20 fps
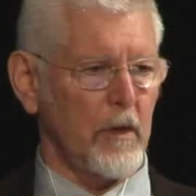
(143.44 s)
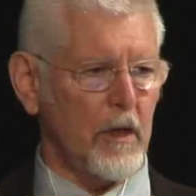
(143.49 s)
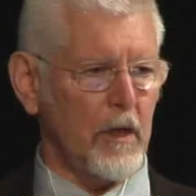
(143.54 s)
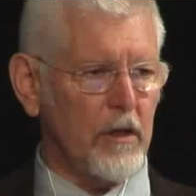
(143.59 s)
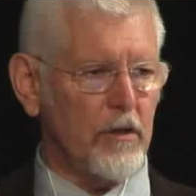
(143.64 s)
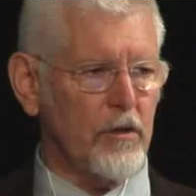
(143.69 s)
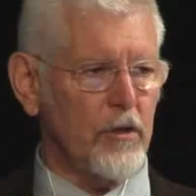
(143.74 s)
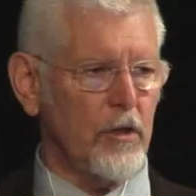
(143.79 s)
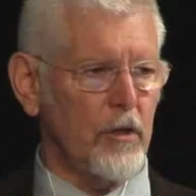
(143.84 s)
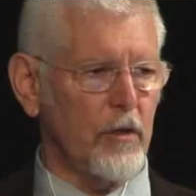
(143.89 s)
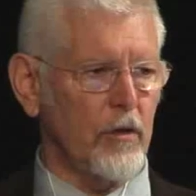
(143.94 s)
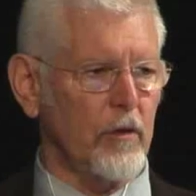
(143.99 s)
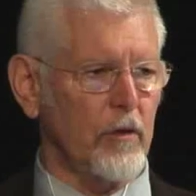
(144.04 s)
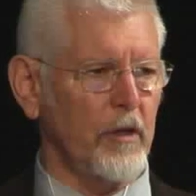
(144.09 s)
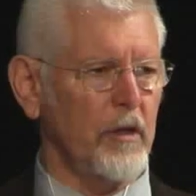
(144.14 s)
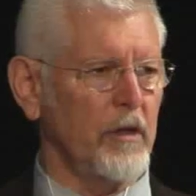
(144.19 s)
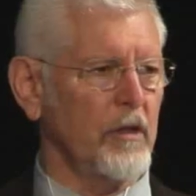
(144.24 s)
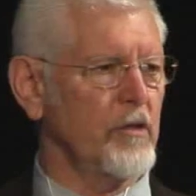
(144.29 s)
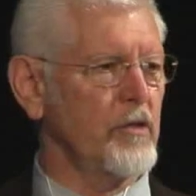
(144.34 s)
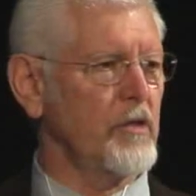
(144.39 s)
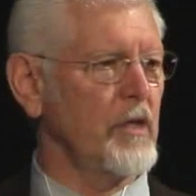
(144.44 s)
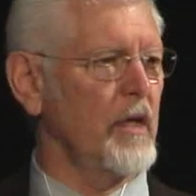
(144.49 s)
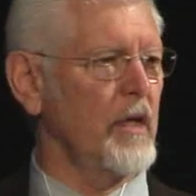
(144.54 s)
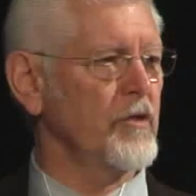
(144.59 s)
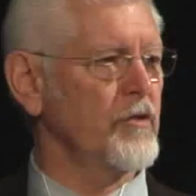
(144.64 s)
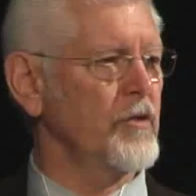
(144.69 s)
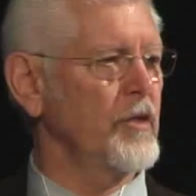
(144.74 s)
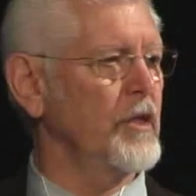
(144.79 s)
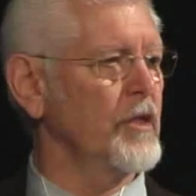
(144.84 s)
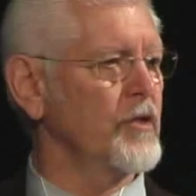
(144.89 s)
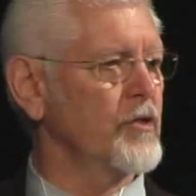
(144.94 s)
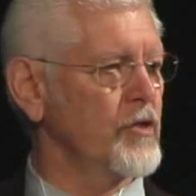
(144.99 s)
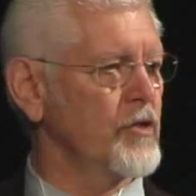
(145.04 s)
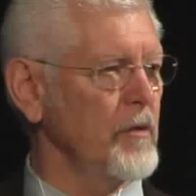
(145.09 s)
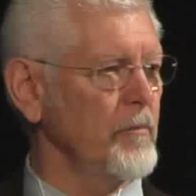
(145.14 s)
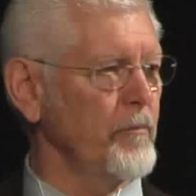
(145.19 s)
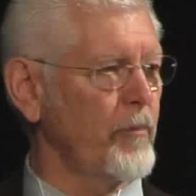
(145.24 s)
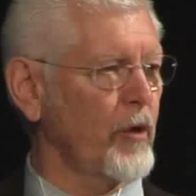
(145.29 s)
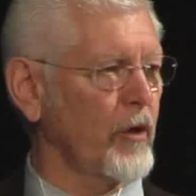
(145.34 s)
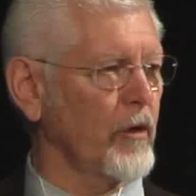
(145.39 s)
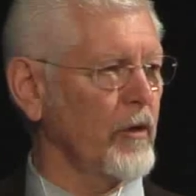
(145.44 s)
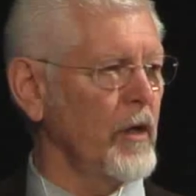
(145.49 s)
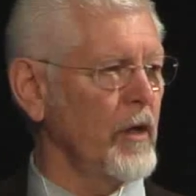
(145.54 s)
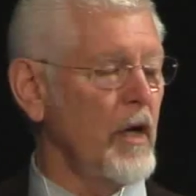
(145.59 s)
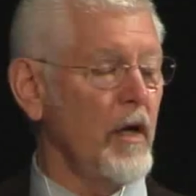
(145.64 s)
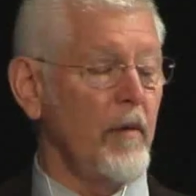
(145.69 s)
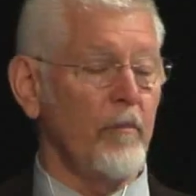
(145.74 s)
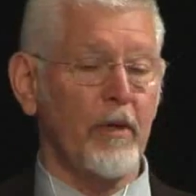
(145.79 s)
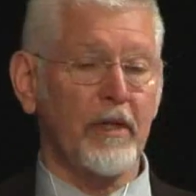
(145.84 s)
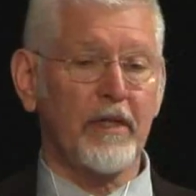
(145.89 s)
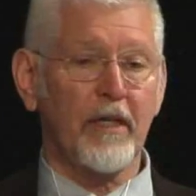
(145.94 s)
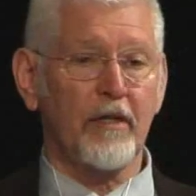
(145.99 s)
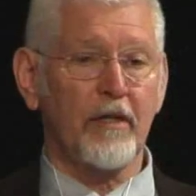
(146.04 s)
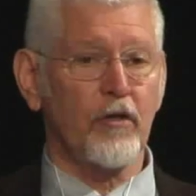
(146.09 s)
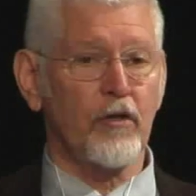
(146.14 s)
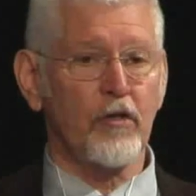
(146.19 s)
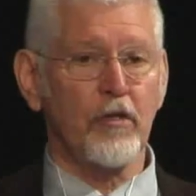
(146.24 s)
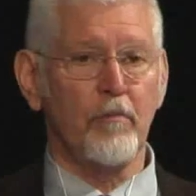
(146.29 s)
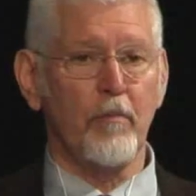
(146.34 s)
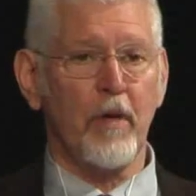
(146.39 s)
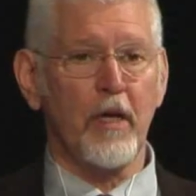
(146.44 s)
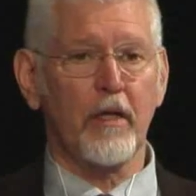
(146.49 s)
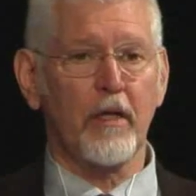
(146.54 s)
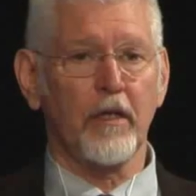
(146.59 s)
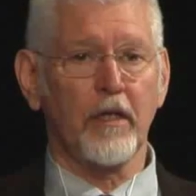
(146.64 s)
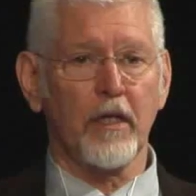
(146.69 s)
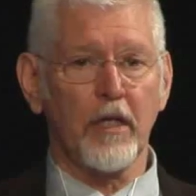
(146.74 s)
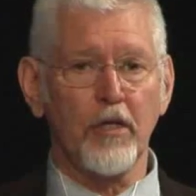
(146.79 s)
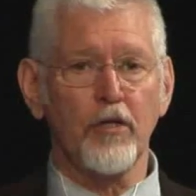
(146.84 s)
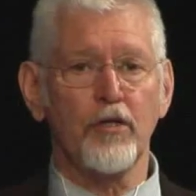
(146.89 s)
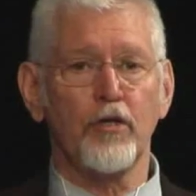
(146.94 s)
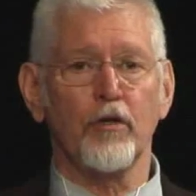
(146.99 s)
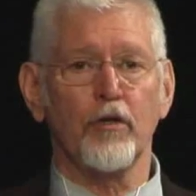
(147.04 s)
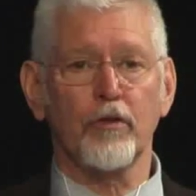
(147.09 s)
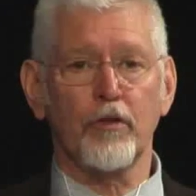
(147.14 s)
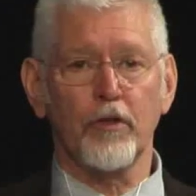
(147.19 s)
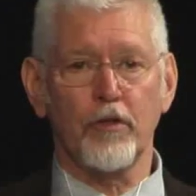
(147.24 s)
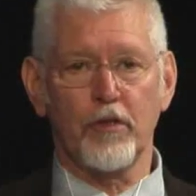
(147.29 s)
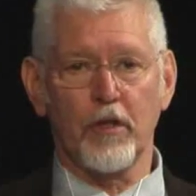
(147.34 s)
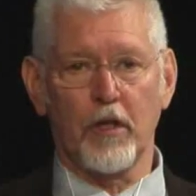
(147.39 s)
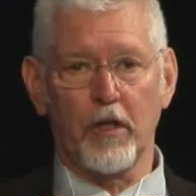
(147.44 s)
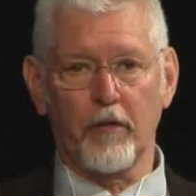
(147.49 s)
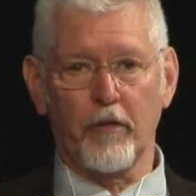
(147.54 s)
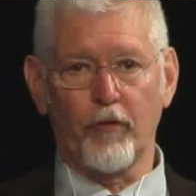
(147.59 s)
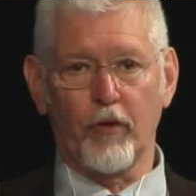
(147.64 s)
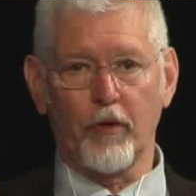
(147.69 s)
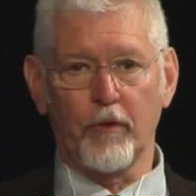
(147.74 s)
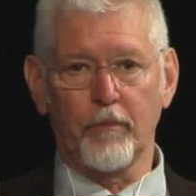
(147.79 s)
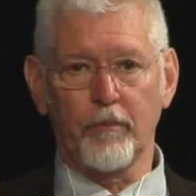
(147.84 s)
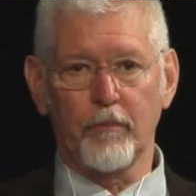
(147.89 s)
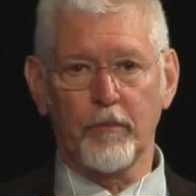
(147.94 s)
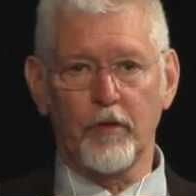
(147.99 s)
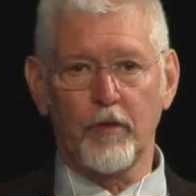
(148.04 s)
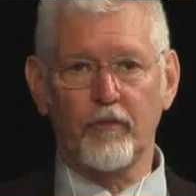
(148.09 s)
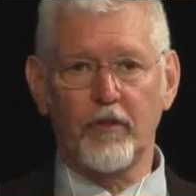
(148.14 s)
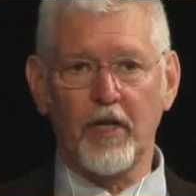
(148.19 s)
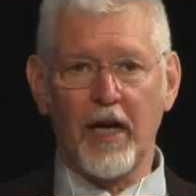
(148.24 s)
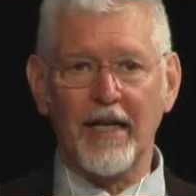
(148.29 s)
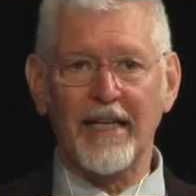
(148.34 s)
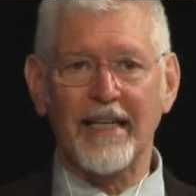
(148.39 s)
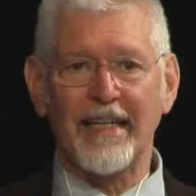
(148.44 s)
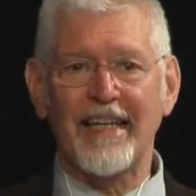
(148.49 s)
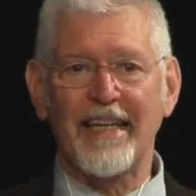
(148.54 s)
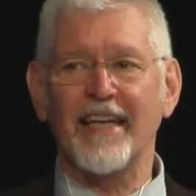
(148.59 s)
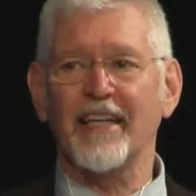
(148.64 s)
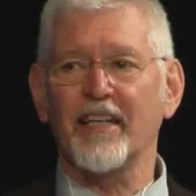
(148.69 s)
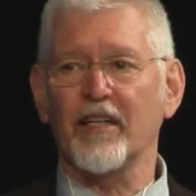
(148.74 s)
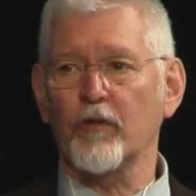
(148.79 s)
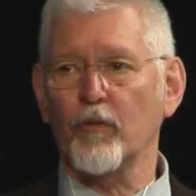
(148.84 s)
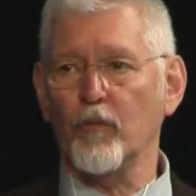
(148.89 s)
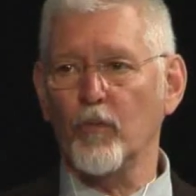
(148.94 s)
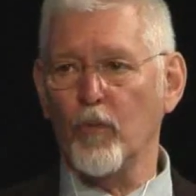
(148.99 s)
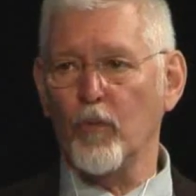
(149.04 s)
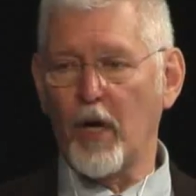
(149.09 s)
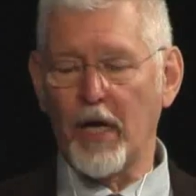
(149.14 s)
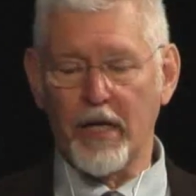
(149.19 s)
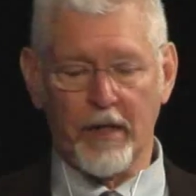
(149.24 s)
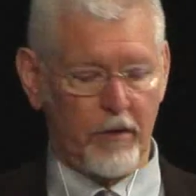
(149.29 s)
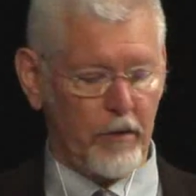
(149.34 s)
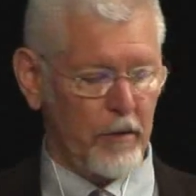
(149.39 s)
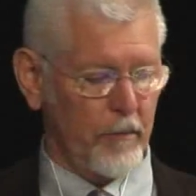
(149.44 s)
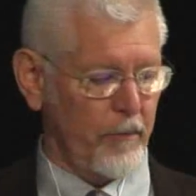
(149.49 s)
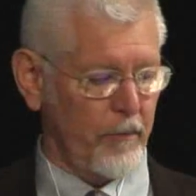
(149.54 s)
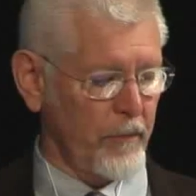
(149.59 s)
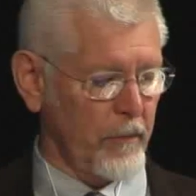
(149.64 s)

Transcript: Easier in a sense that it's simpler, but that doesn't make it easier to deliver. You've got to get it right.